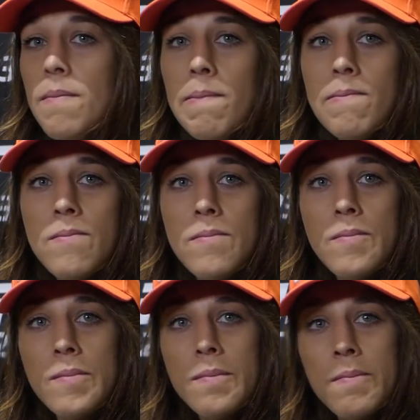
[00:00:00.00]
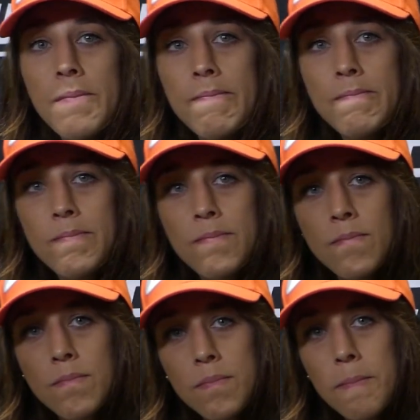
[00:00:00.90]
thoughts on the Nevada
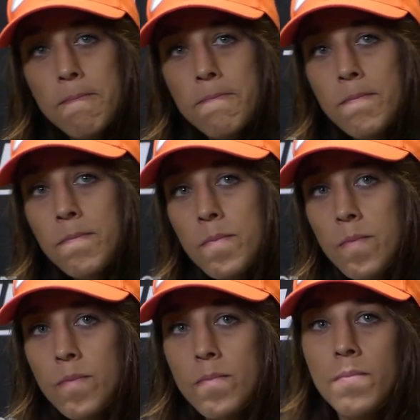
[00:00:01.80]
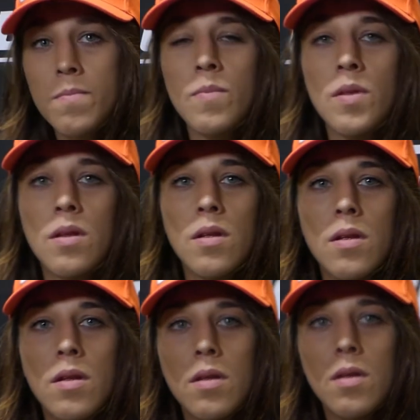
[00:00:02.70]
Athletic Commission's comments about
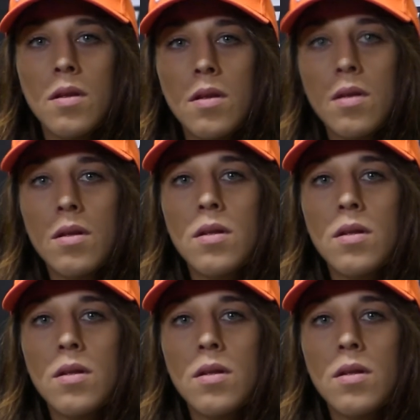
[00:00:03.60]
trash talking?